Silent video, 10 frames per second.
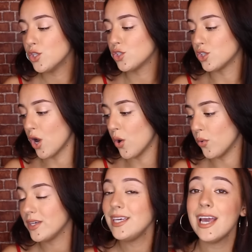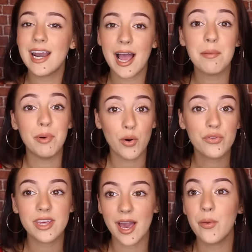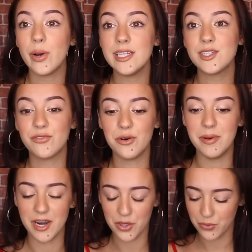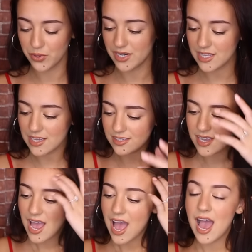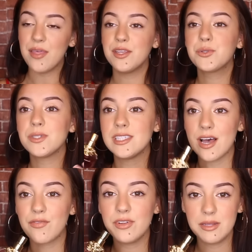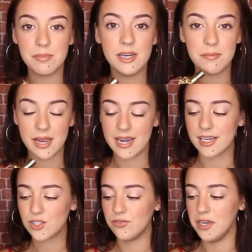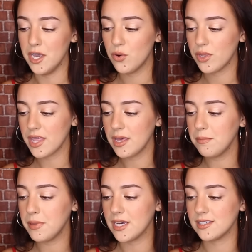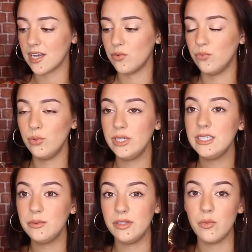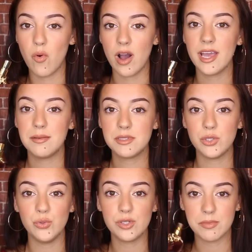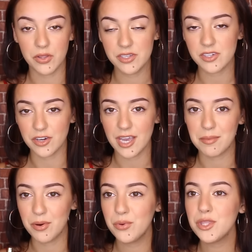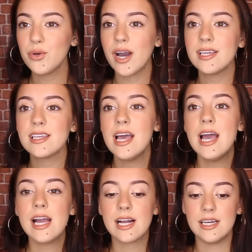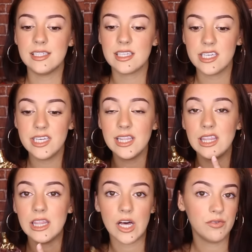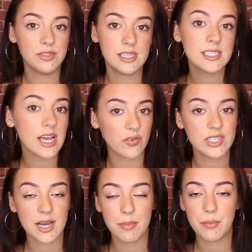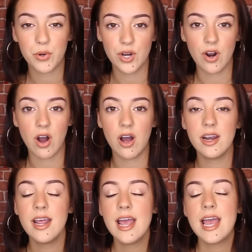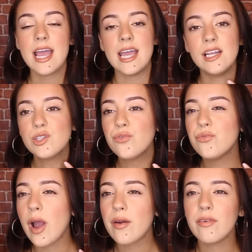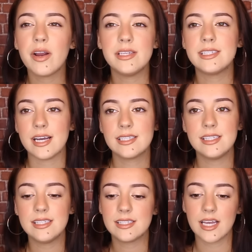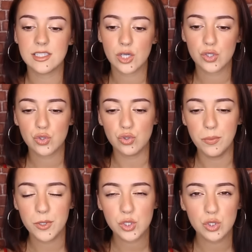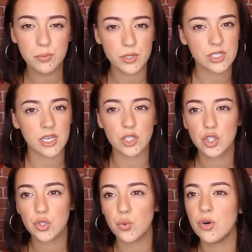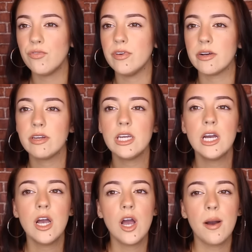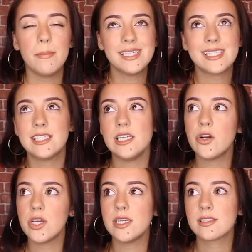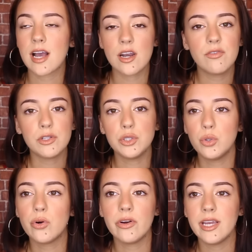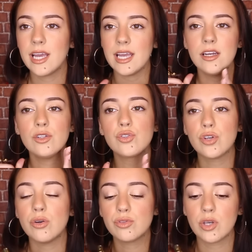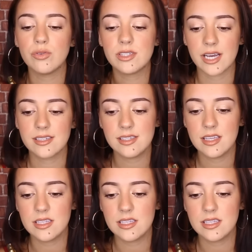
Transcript: So he and I both can't wait to film another one of these, and this will definitely be in my next video with him because I really, really want him to smell this on camera with you guys because he loves this every time I put it on. It is a very, very sexy scent, super, super sensual, very mysterious, kind of alluring. It is so, so sexy.